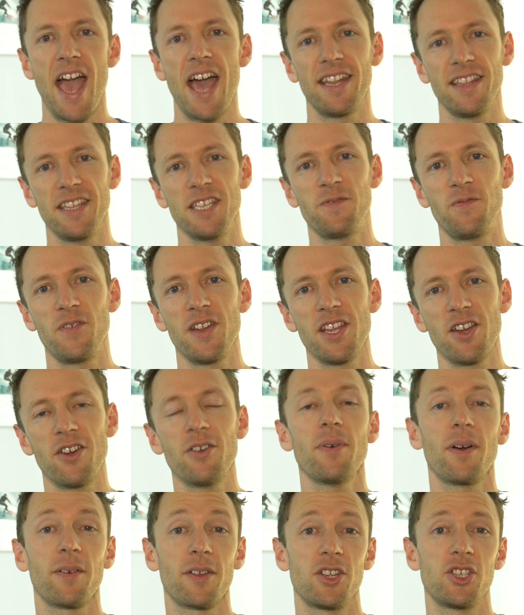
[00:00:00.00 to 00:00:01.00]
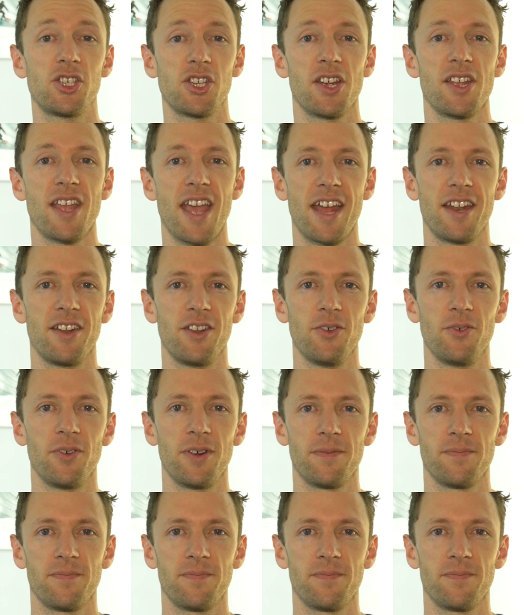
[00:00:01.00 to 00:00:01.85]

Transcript: And in this video, I'm gonna show you how to do it.